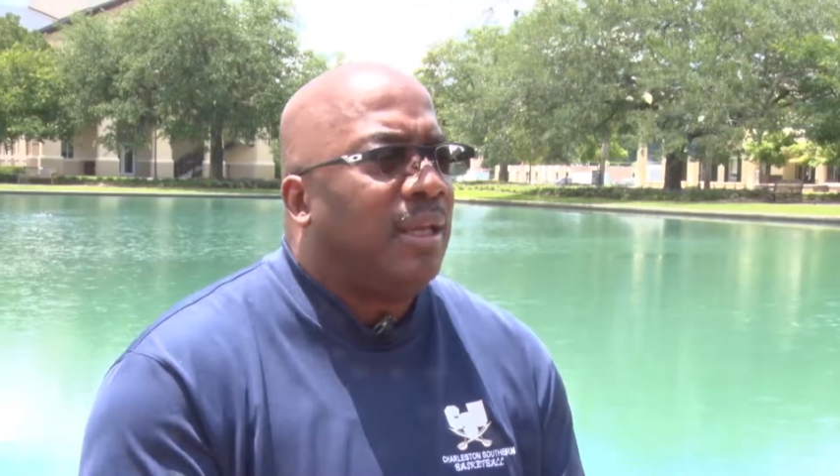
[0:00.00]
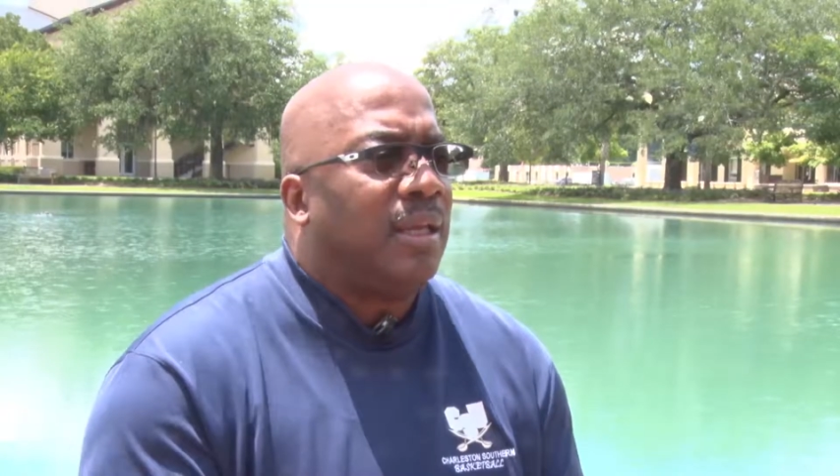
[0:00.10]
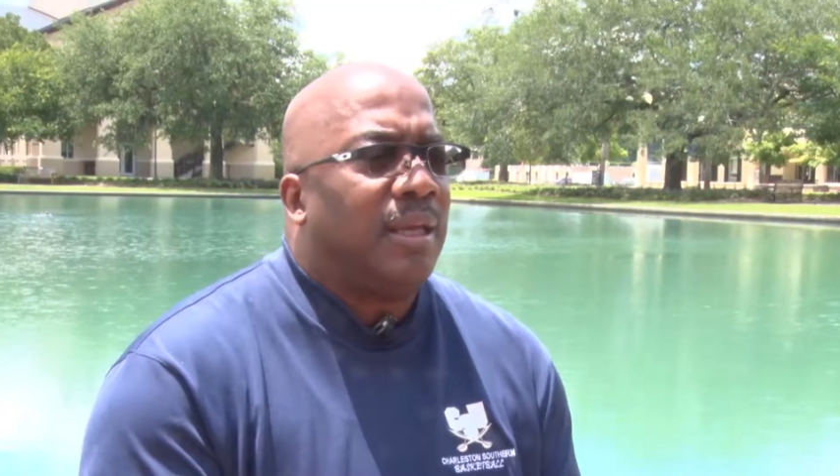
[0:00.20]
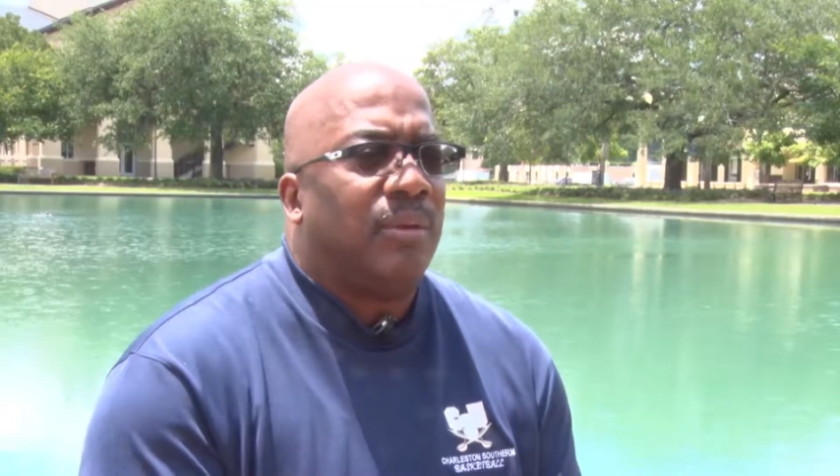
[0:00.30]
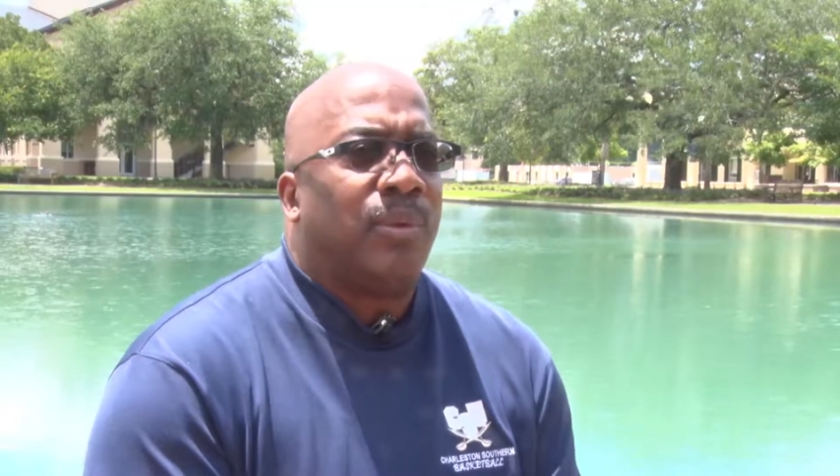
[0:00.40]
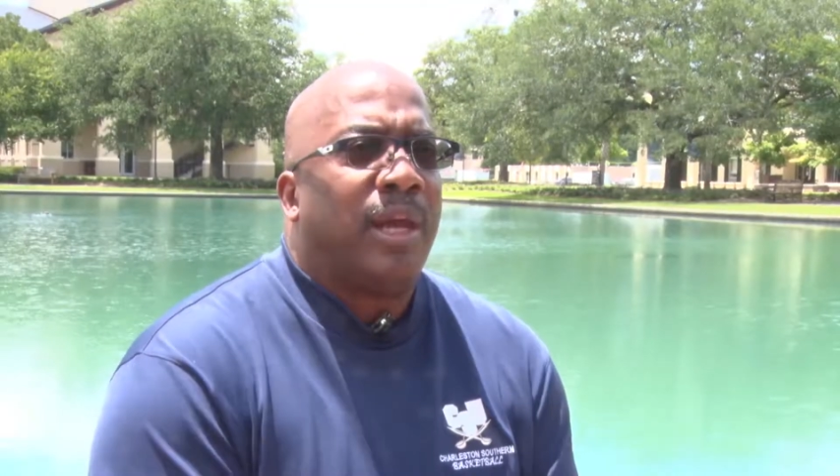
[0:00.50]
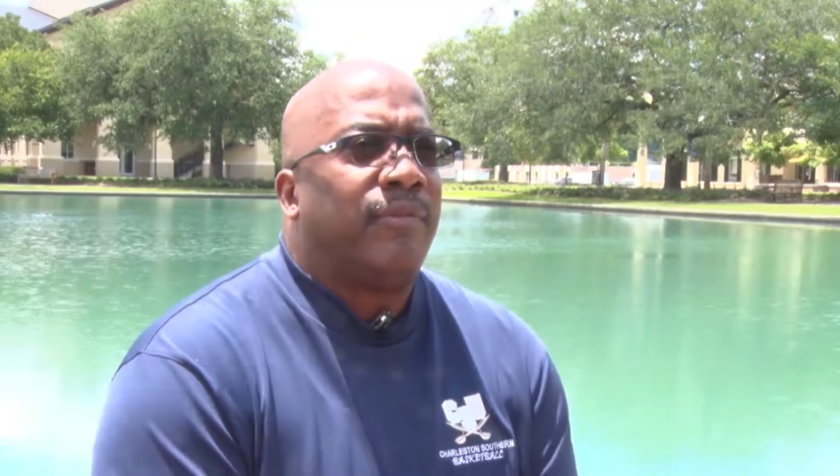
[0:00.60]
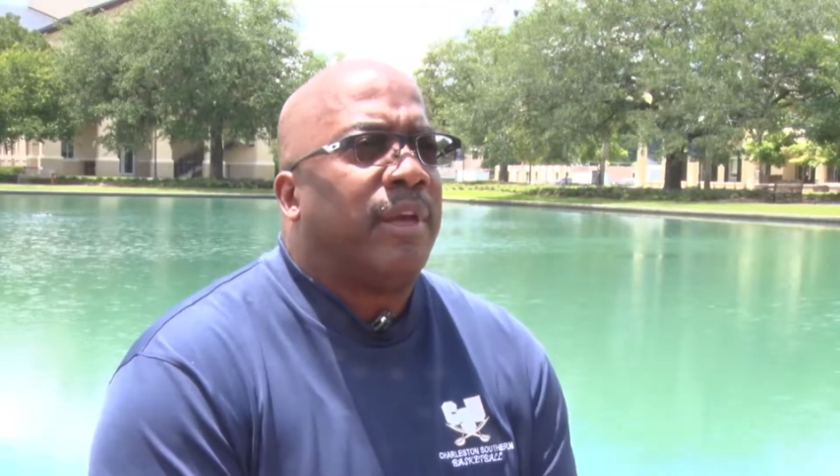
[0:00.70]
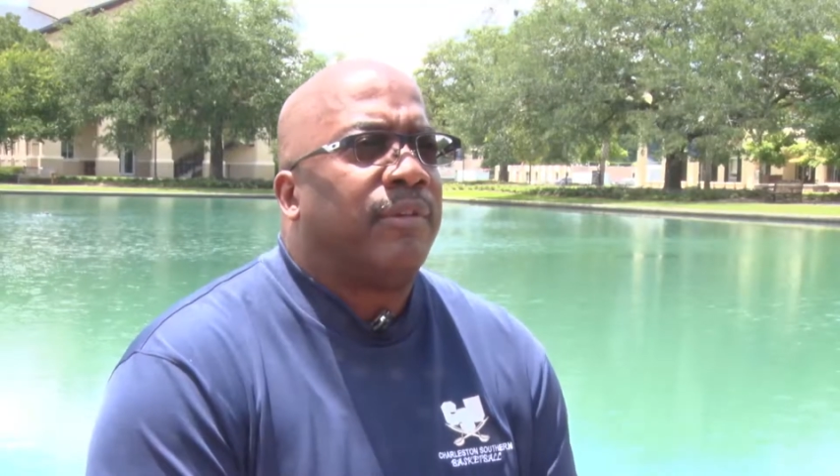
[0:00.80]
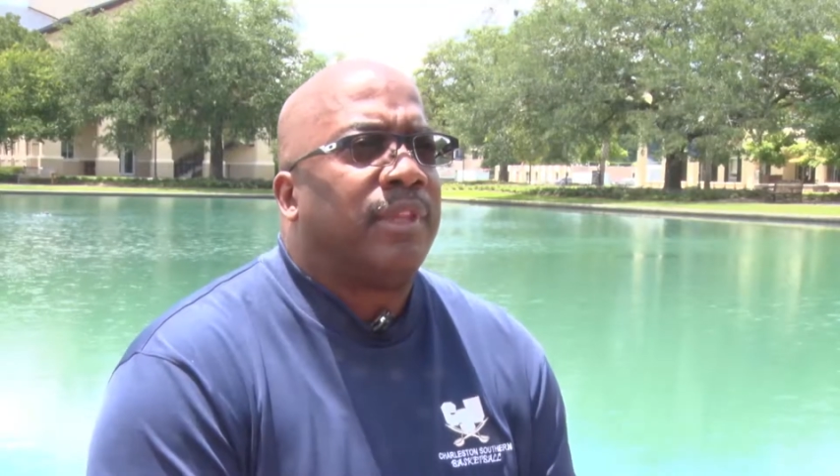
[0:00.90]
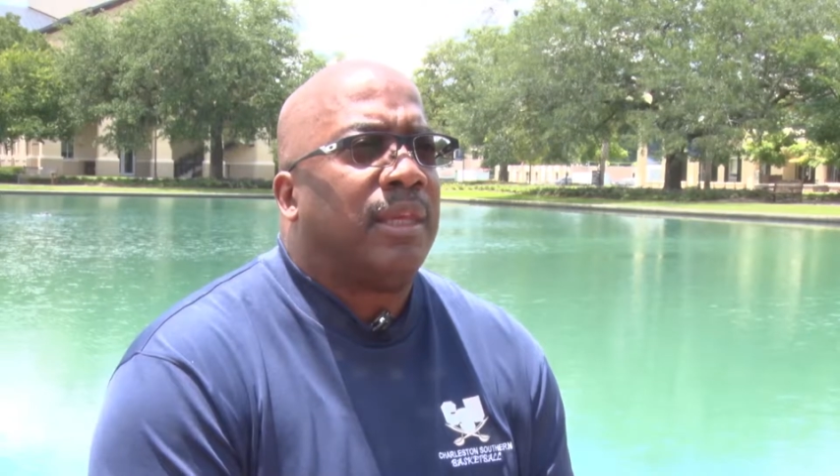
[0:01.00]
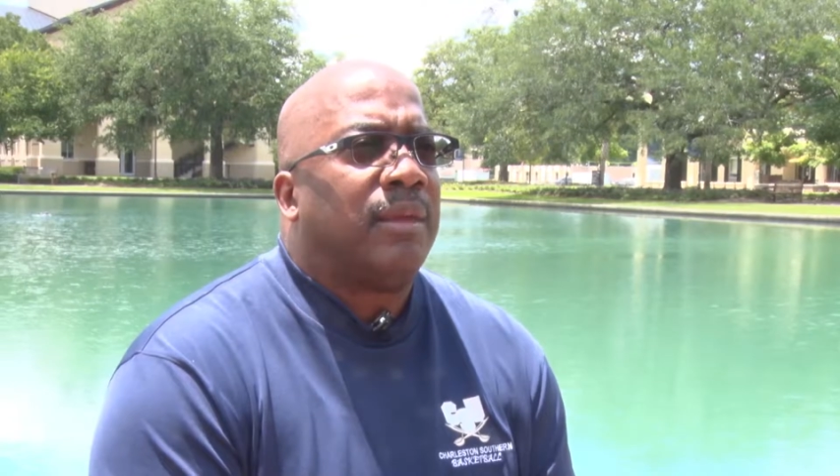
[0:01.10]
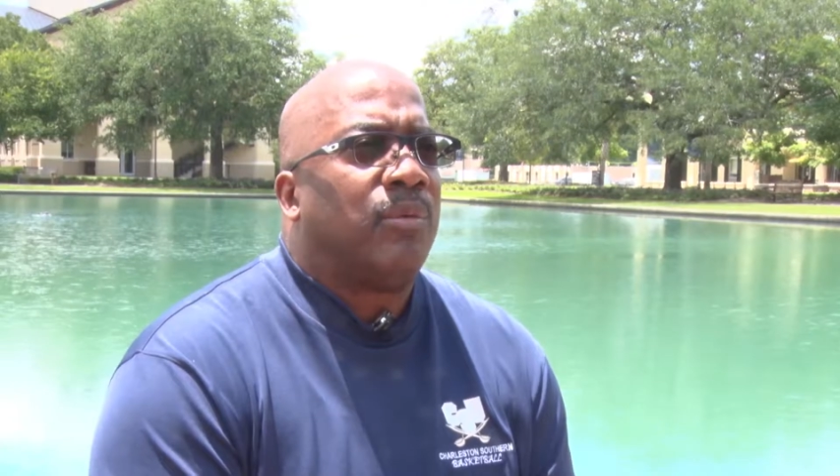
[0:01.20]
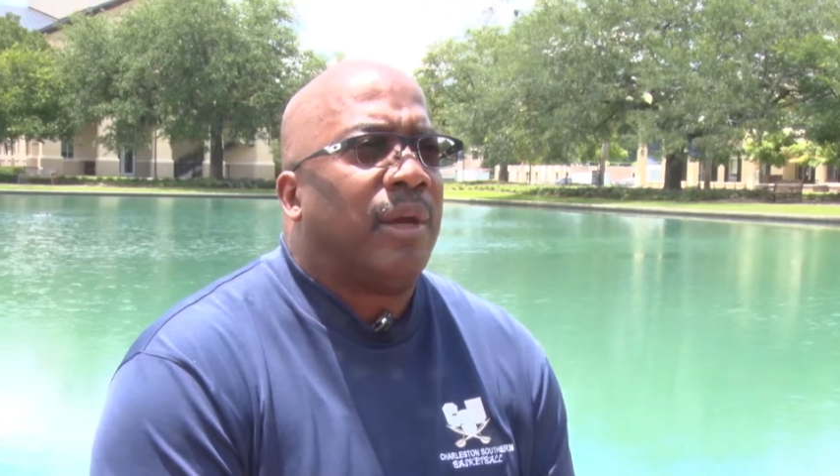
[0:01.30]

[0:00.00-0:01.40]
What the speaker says: hey, we have everything.